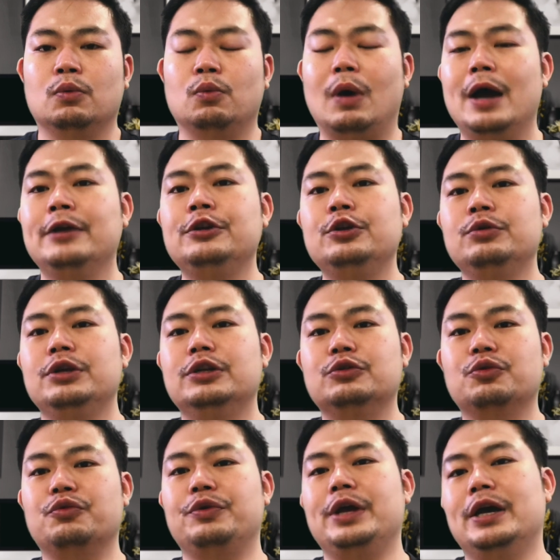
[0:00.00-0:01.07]
Why do you need to
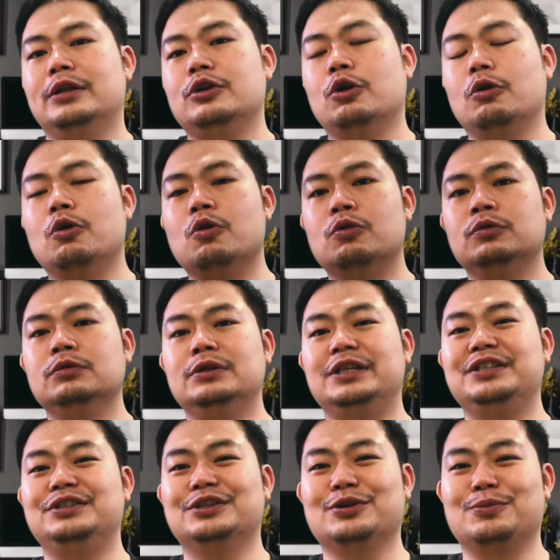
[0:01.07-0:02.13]
create your own
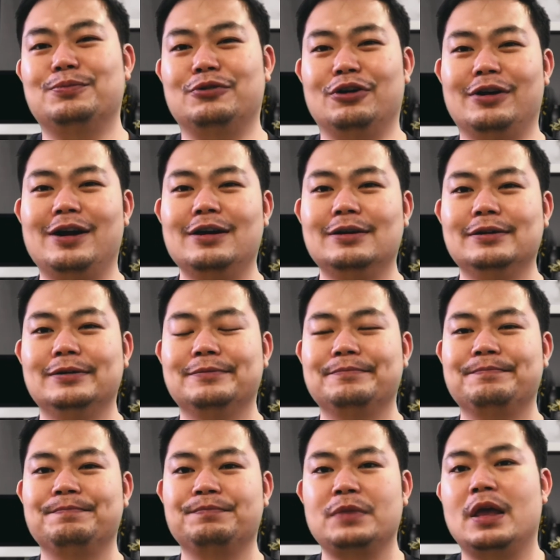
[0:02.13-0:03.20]
digital product?
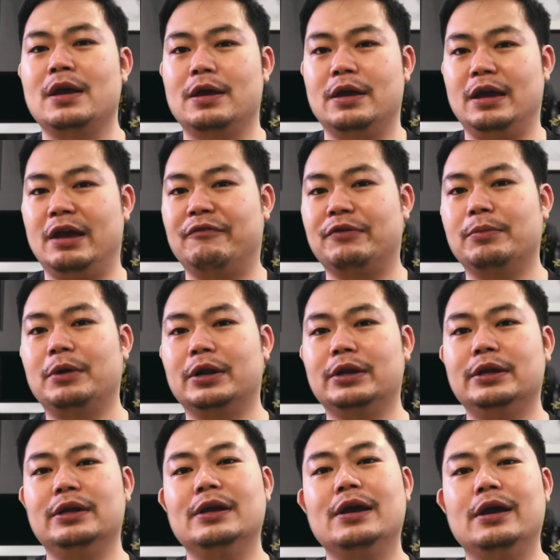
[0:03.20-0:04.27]
Hey
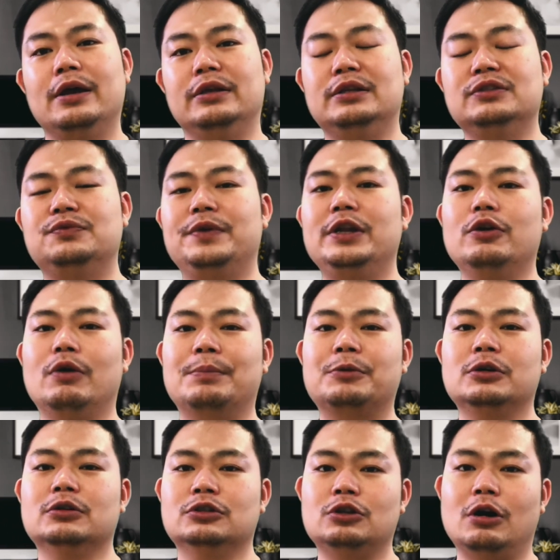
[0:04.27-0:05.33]
everybody, in this video I'm
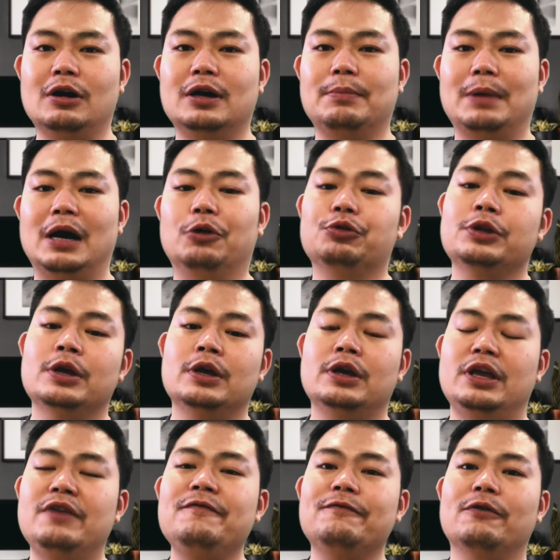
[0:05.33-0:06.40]
going to talk about
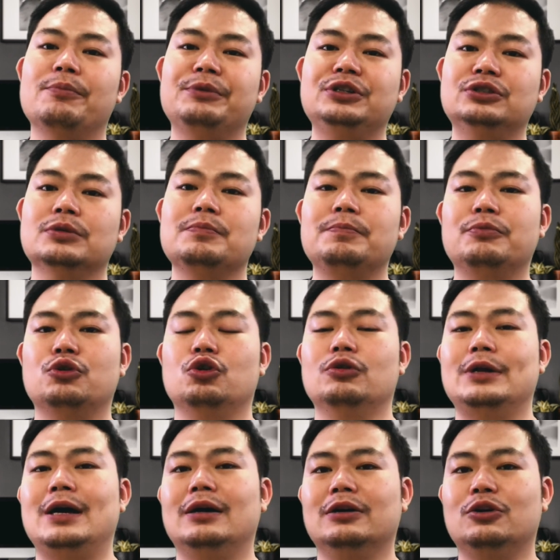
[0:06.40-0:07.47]
information
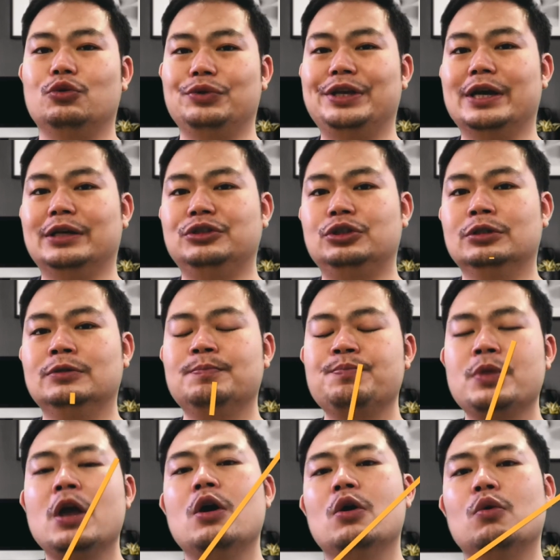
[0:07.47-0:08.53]
product creation.
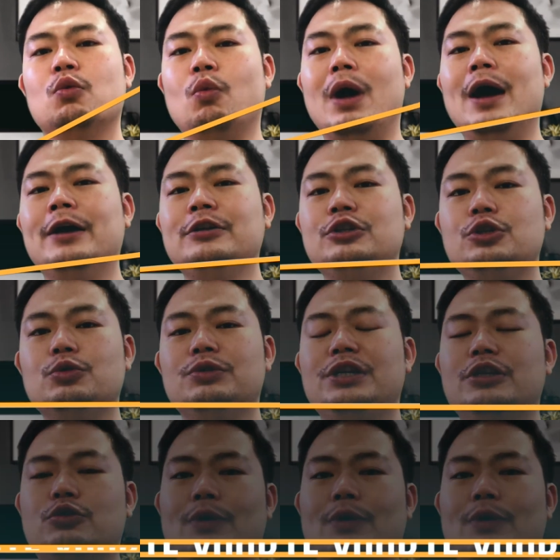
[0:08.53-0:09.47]
Why do you need to